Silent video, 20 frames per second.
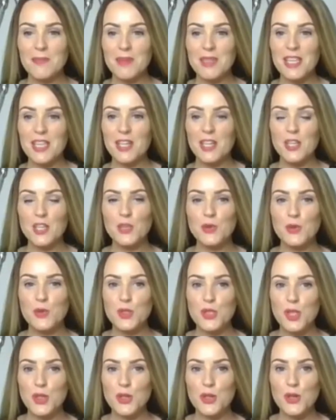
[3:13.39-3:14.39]
but then I can
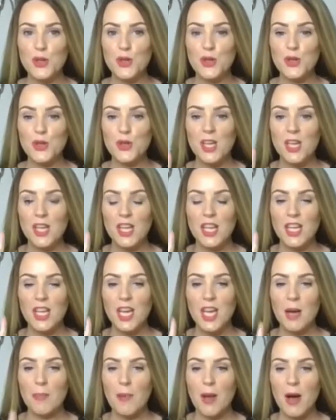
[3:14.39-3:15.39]
also cook
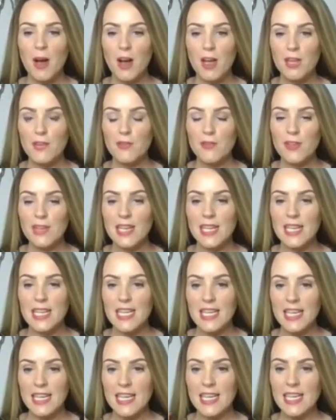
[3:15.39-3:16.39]
a pie for
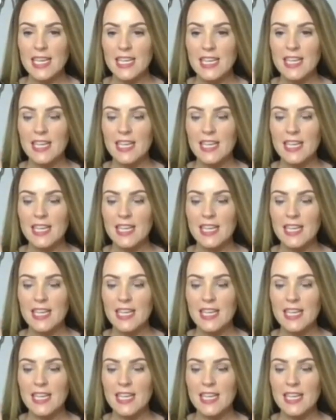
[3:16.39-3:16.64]
Lily,